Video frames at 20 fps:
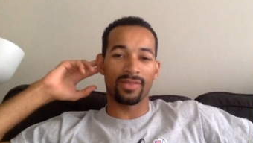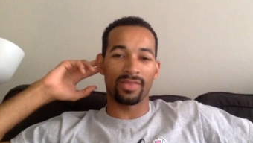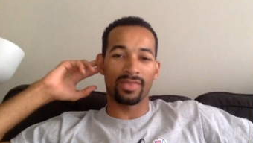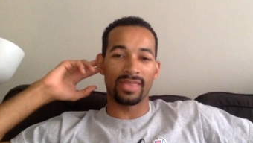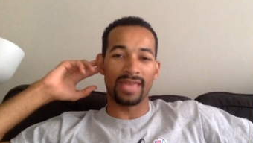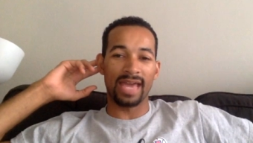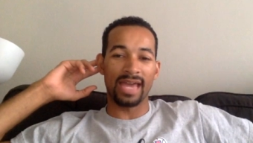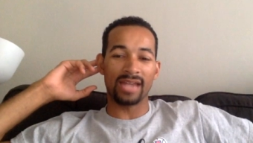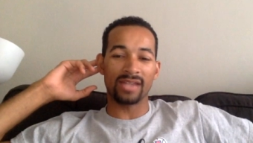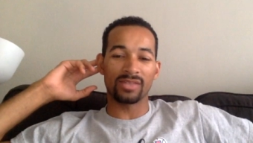
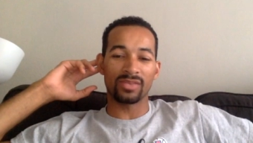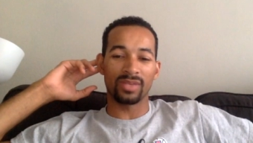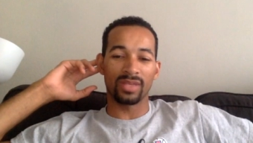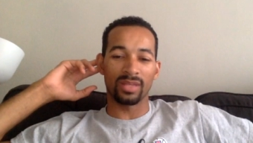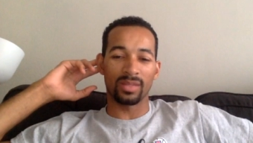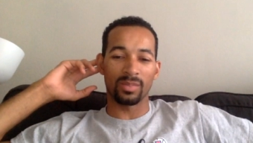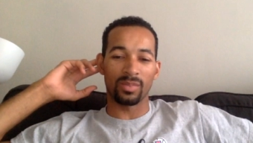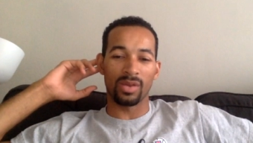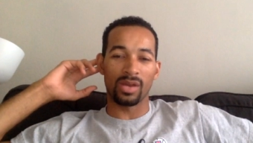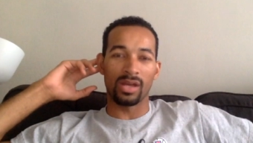that is what
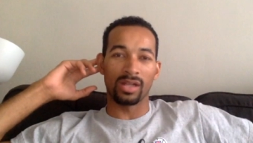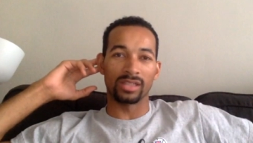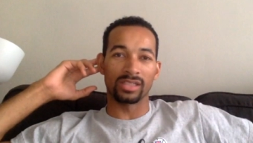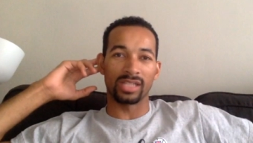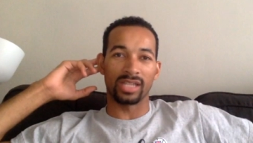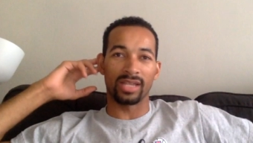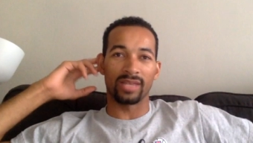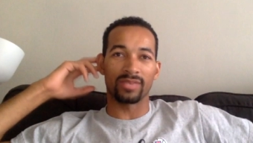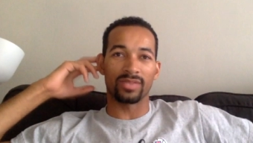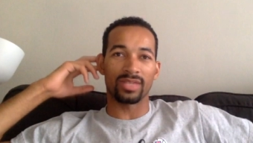LeBron
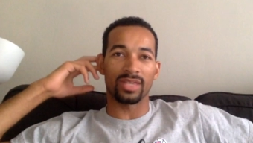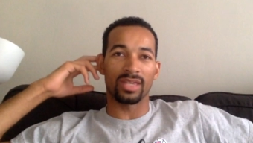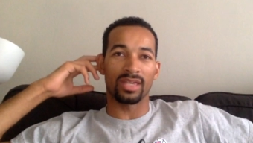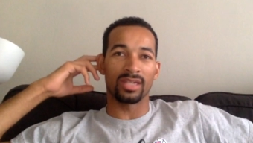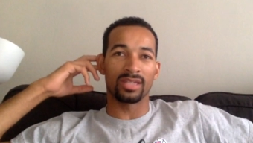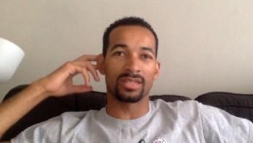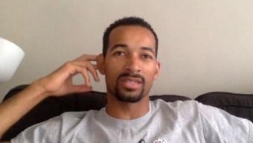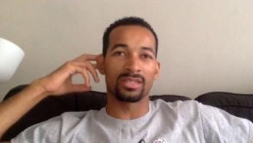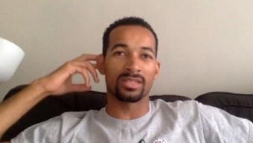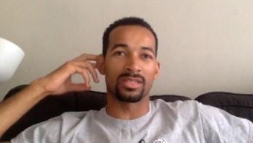James
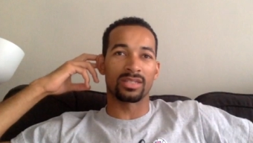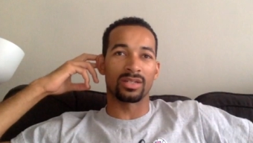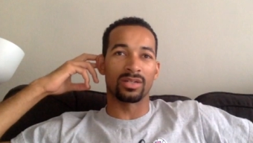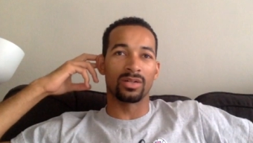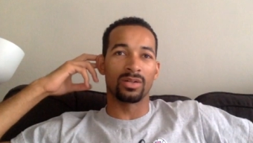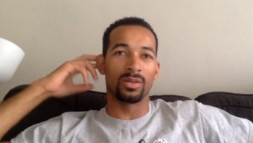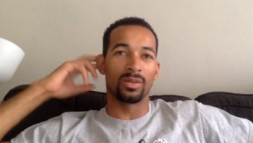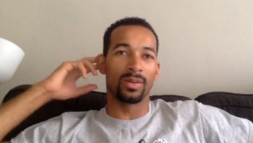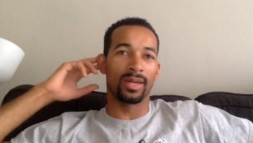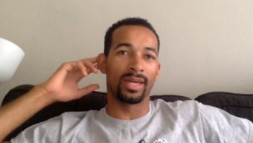is
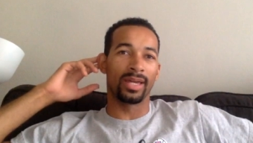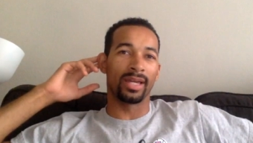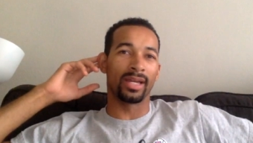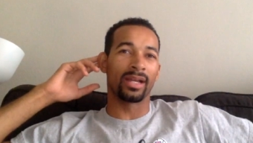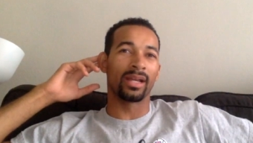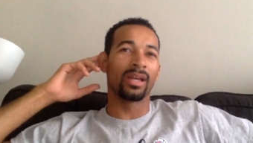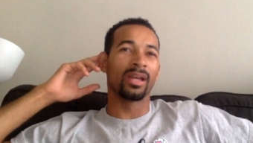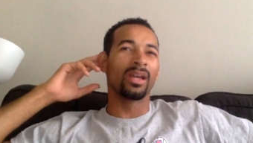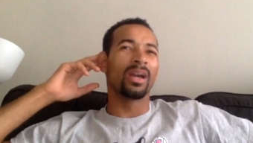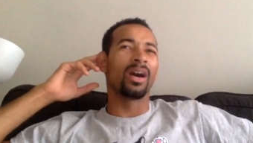doing.